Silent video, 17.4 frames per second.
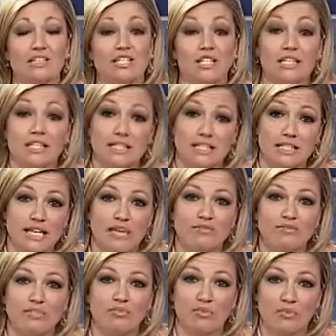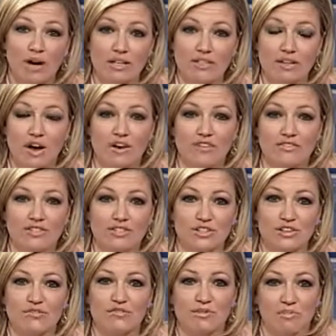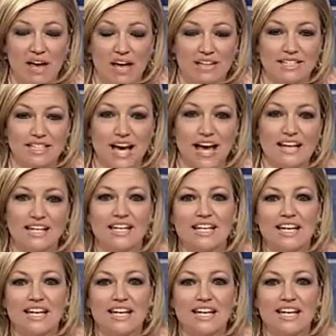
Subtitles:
She's the Safety Press Officer for PennDOT.